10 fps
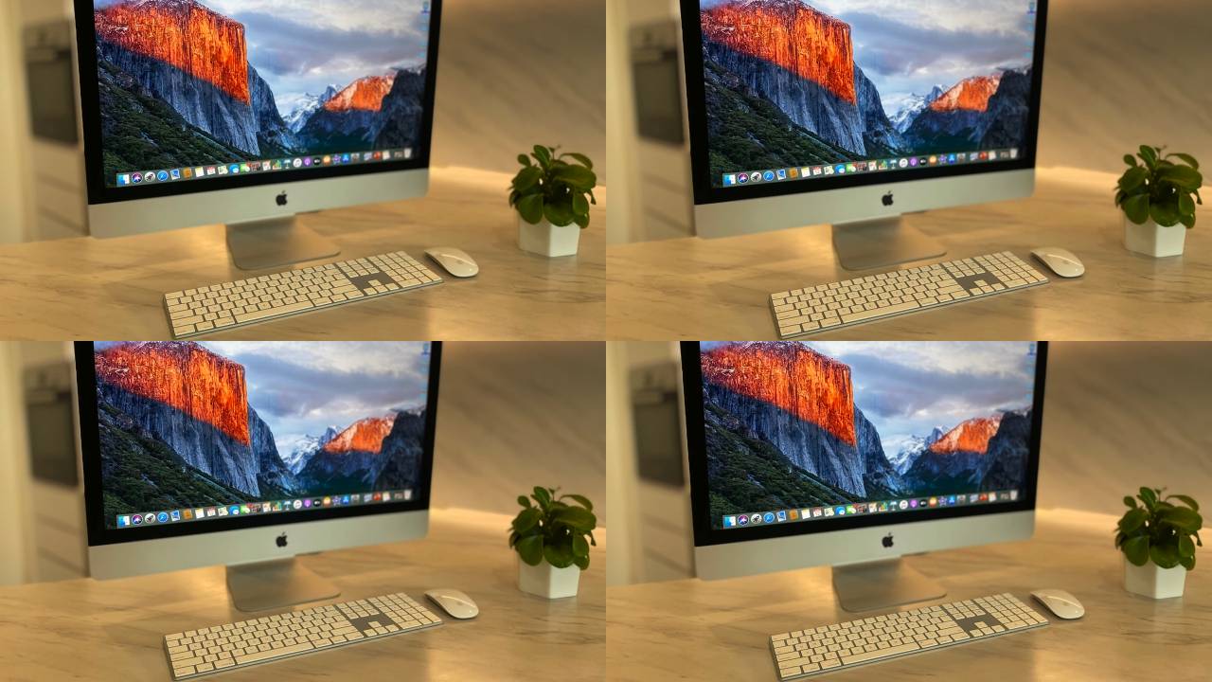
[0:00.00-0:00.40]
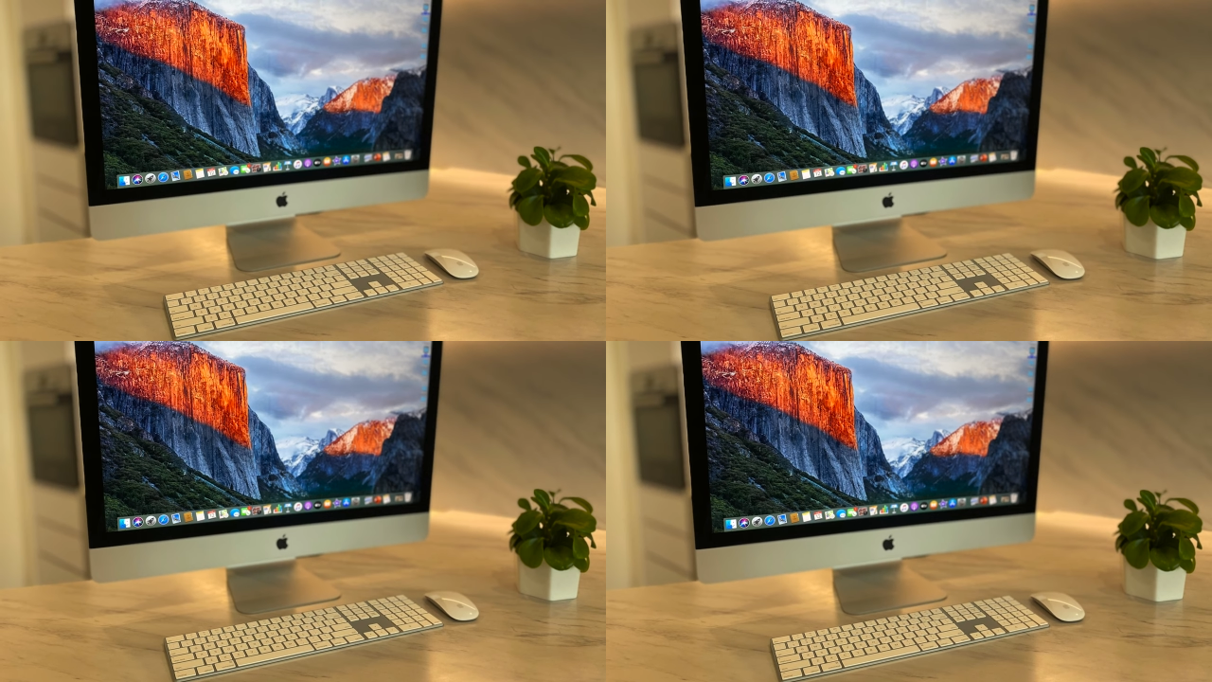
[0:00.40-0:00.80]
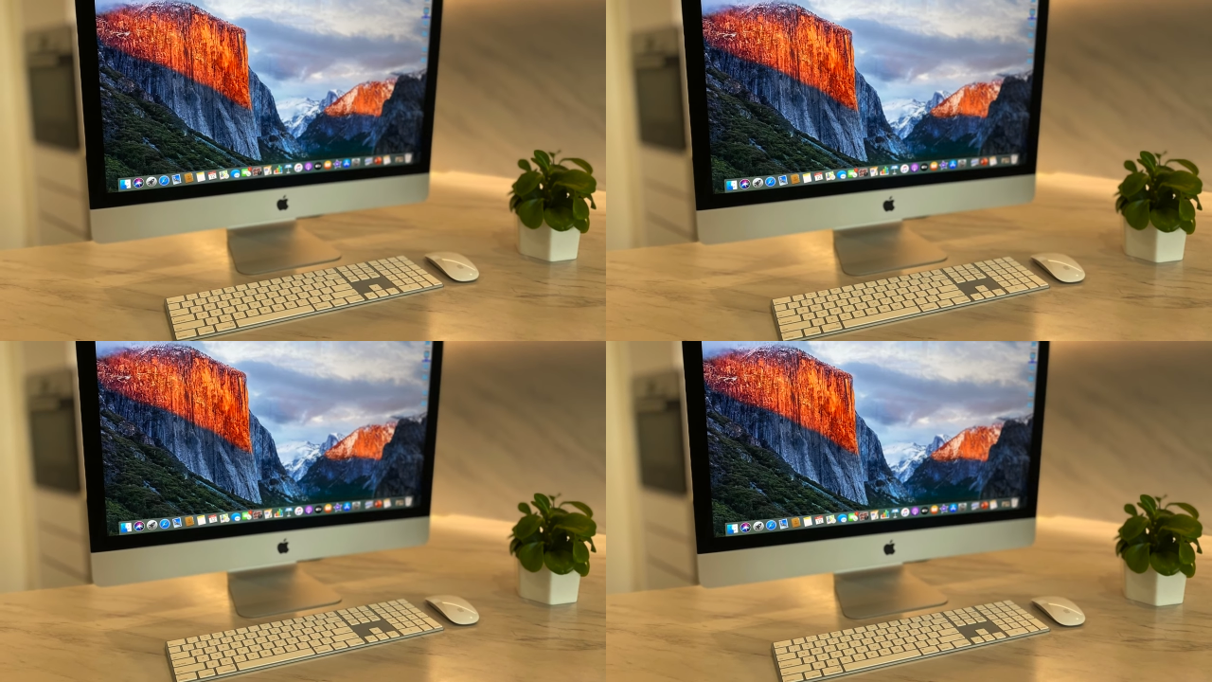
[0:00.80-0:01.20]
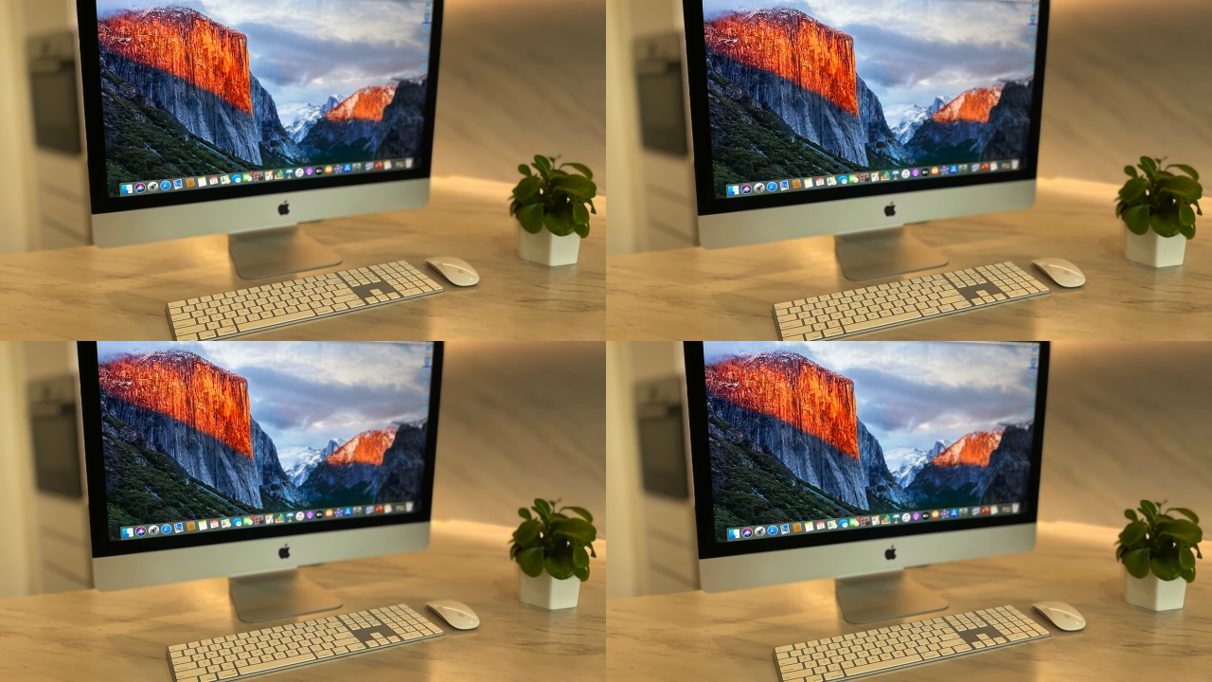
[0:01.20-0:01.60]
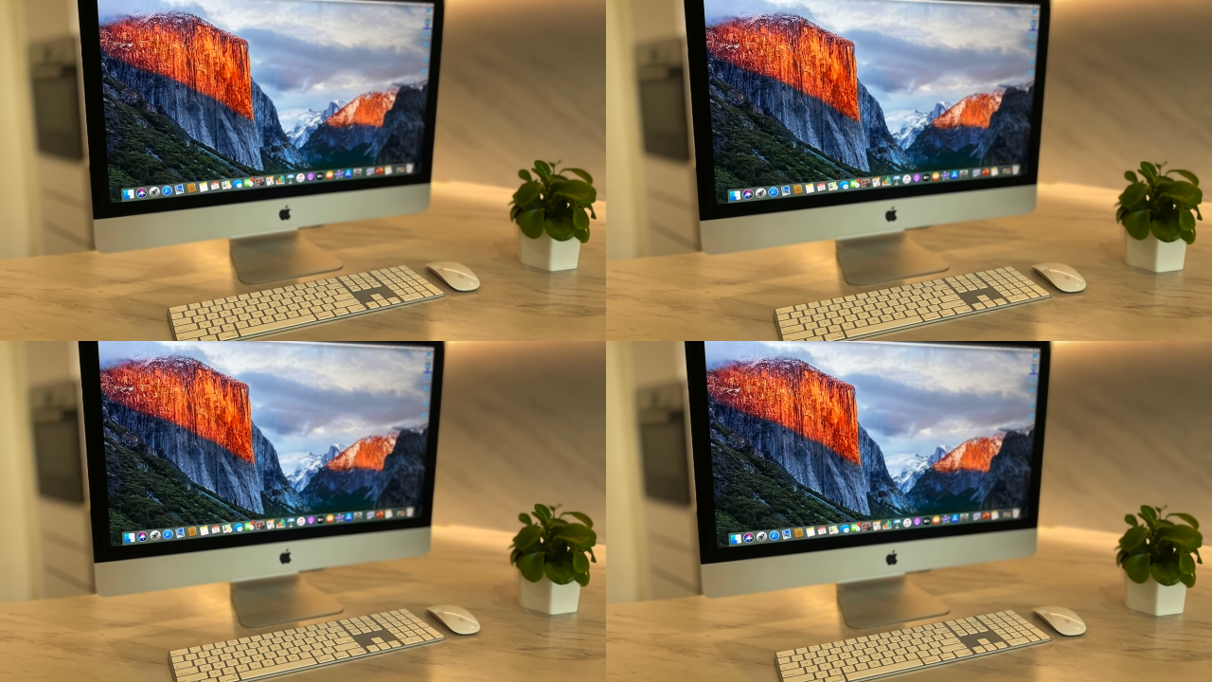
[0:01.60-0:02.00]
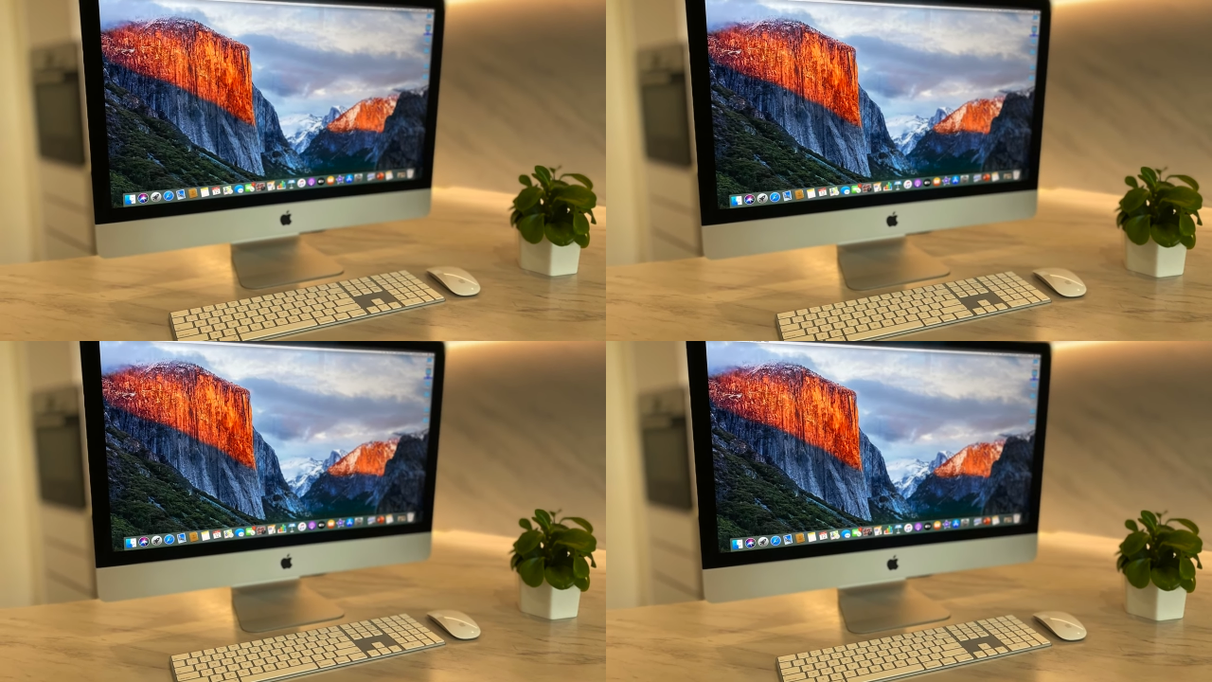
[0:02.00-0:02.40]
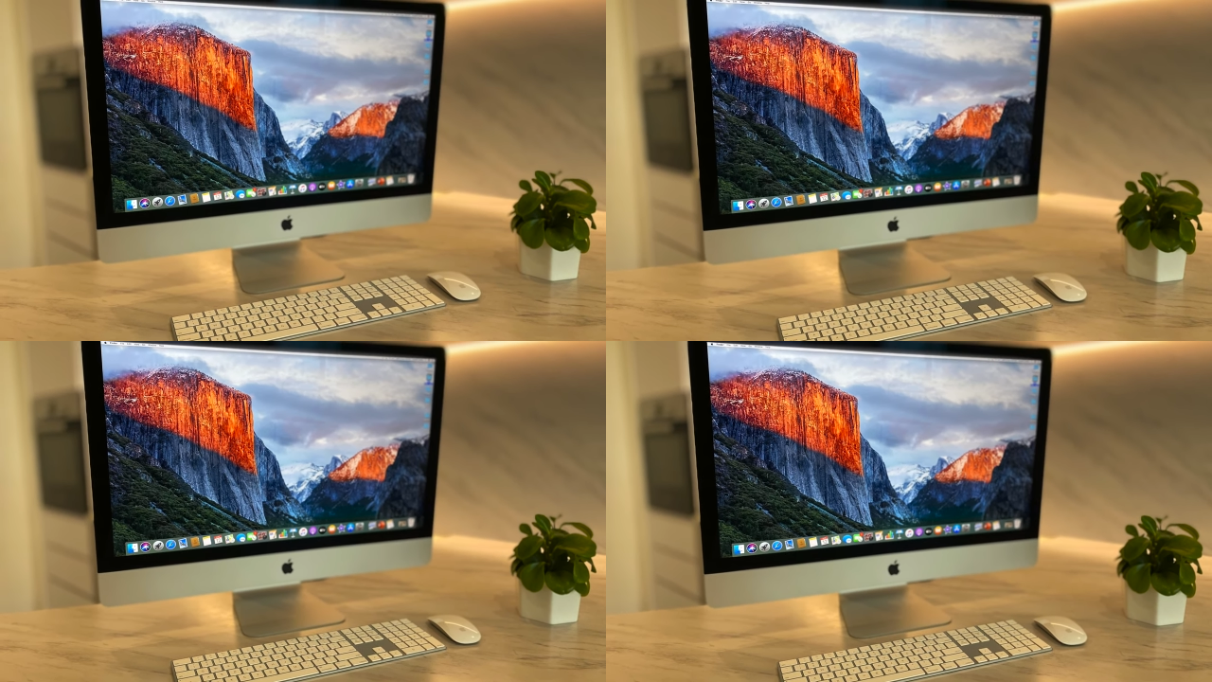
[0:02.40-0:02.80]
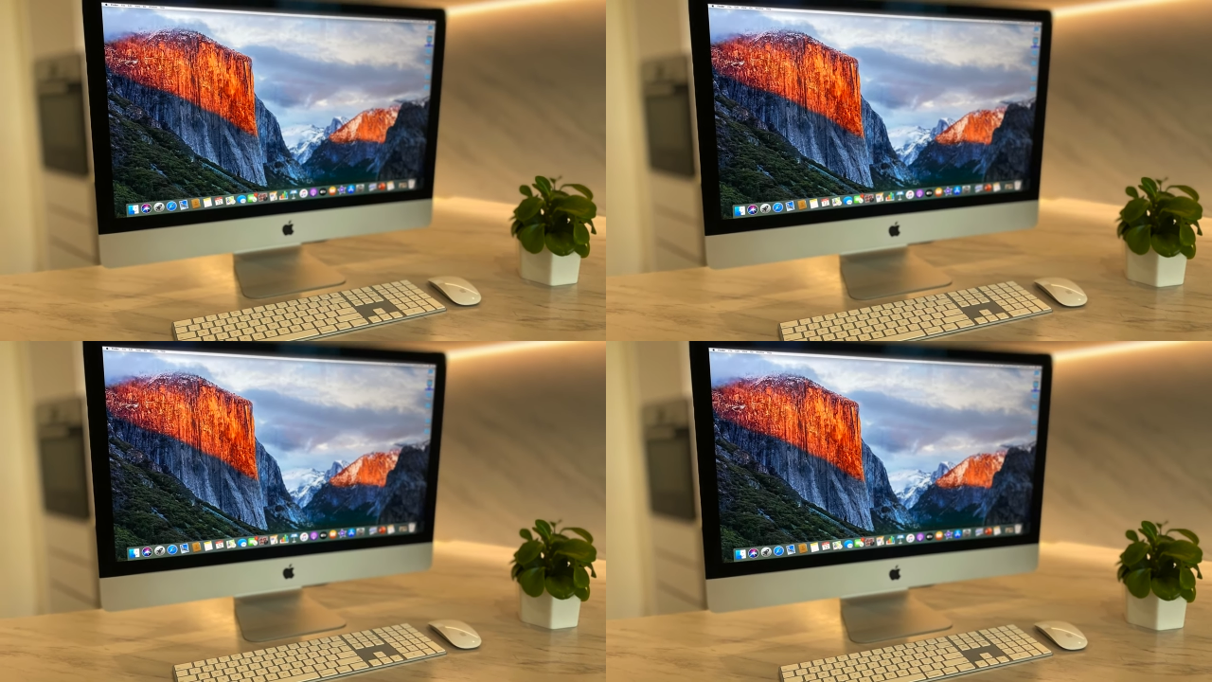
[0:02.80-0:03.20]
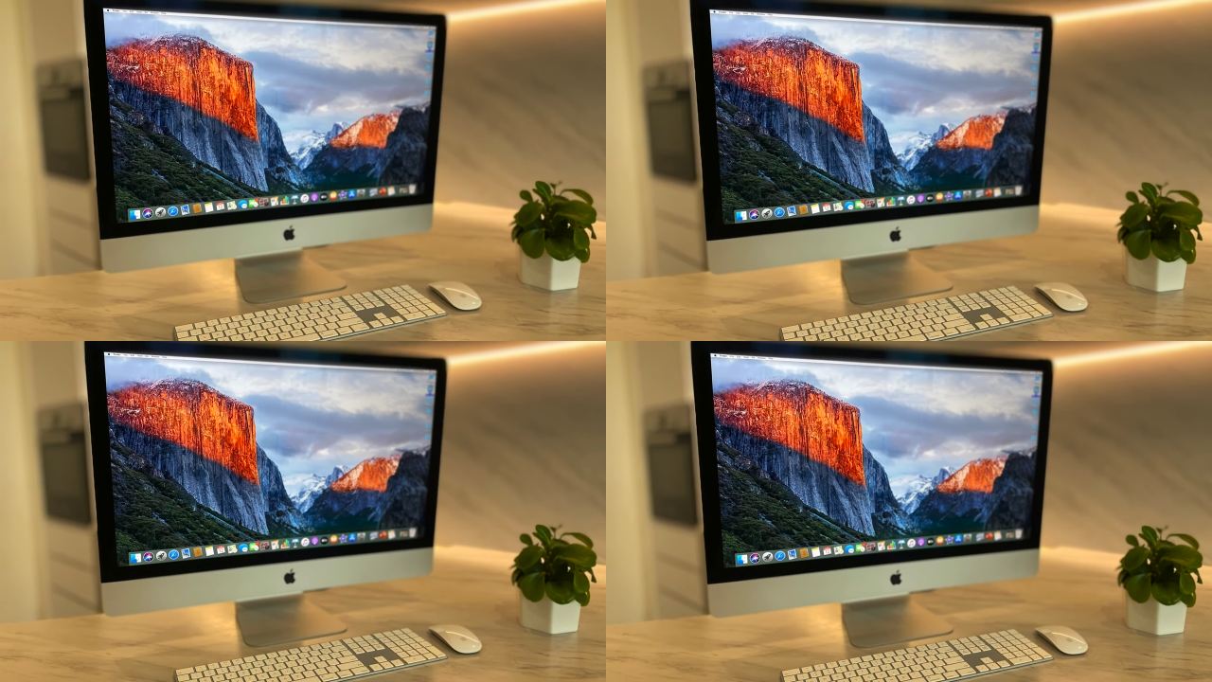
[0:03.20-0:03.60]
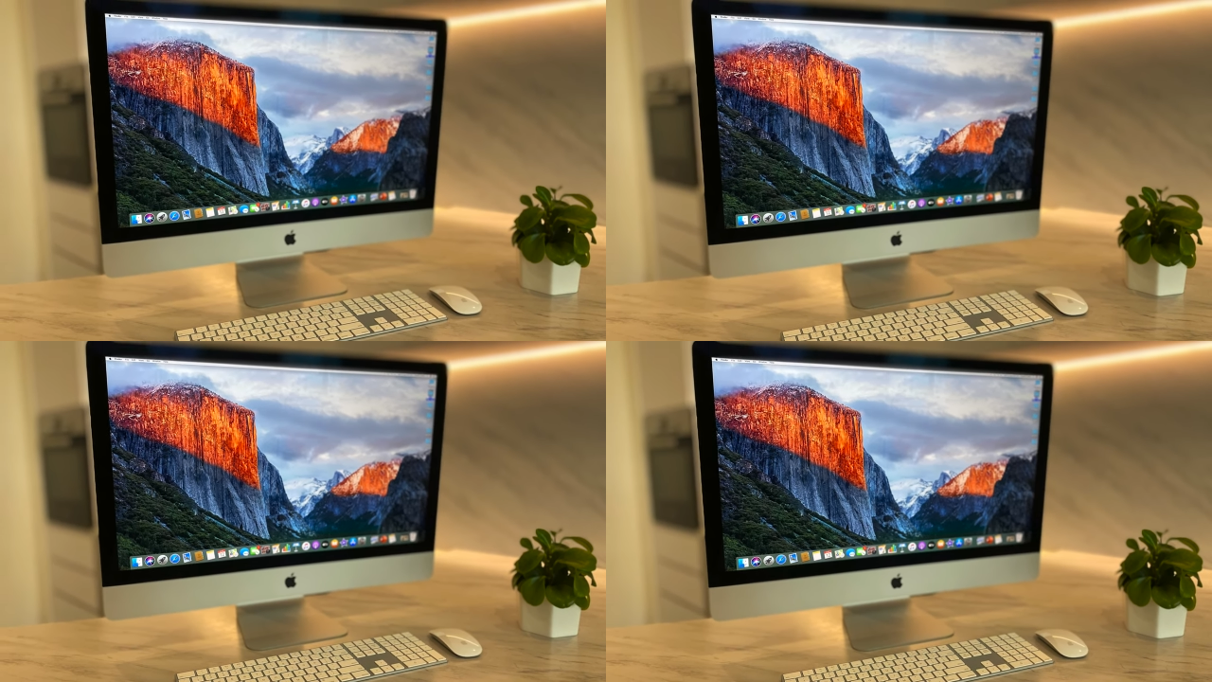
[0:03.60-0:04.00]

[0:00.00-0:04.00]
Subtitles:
(no speaker visible)